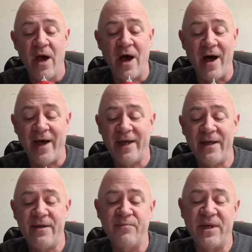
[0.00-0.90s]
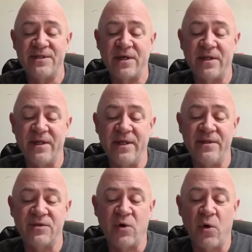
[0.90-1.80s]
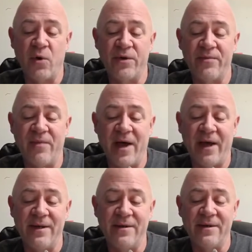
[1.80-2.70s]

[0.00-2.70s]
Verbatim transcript: I basically told my